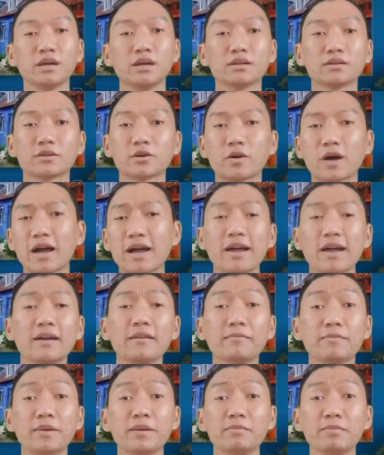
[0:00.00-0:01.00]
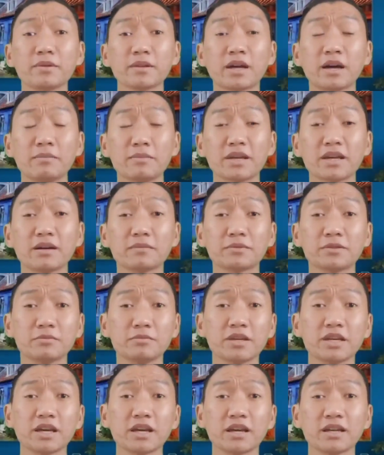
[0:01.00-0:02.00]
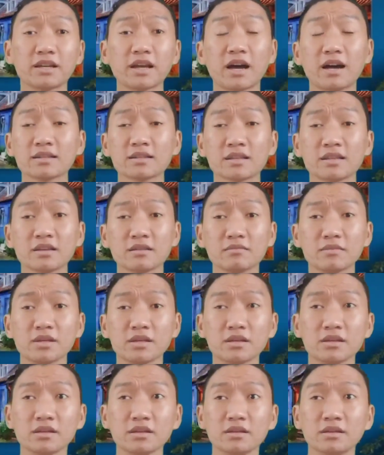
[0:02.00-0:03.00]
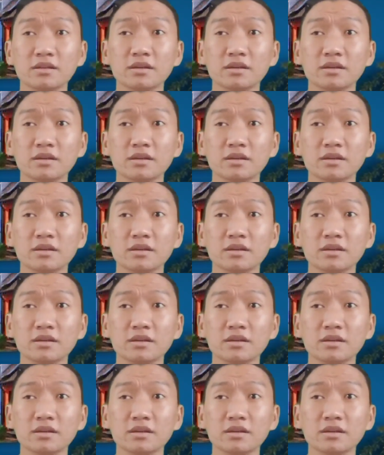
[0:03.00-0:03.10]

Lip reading: So, I have people coming up to me and asking me,